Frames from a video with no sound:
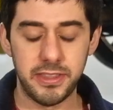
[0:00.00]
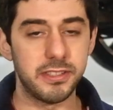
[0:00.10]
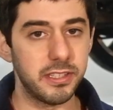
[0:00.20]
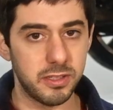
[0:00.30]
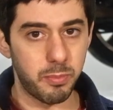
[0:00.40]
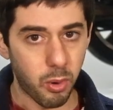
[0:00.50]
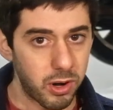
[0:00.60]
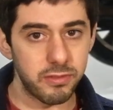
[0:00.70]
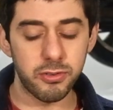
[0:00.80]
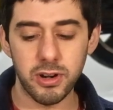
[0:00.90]
This is
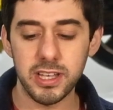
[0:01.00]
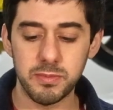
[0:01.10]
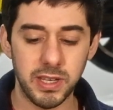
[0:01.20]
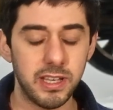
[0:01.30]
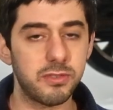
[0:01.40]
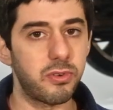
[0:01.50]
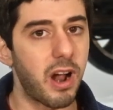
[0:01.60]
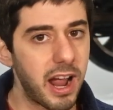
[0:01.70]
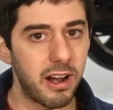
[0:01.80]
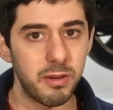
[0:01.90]
important for us because for
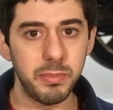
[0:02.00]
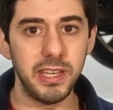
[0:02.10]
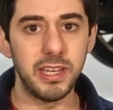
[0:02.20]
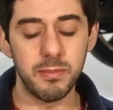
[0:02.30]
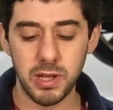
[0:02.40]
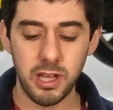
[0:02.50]
high RPM,